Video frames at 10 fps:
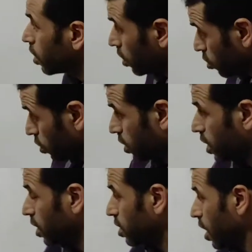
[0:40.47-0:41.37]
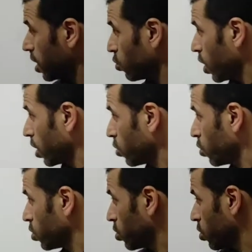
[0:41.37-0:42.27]
so the second hint, we are
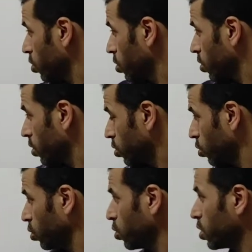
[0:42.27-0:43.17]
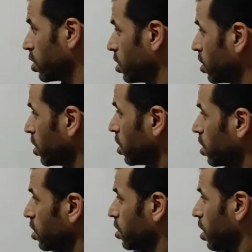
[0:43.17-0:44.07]
going to use
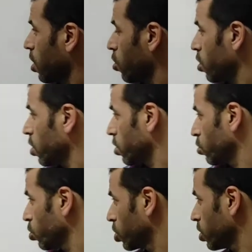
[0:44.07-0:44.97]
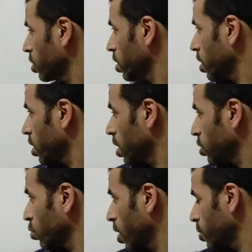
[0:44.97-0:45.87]
the order notion
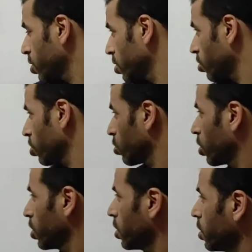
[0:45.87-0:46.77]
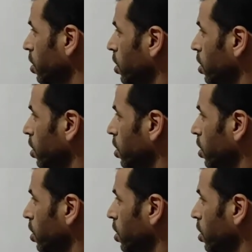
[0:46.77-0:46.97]
as we have it in the recall here.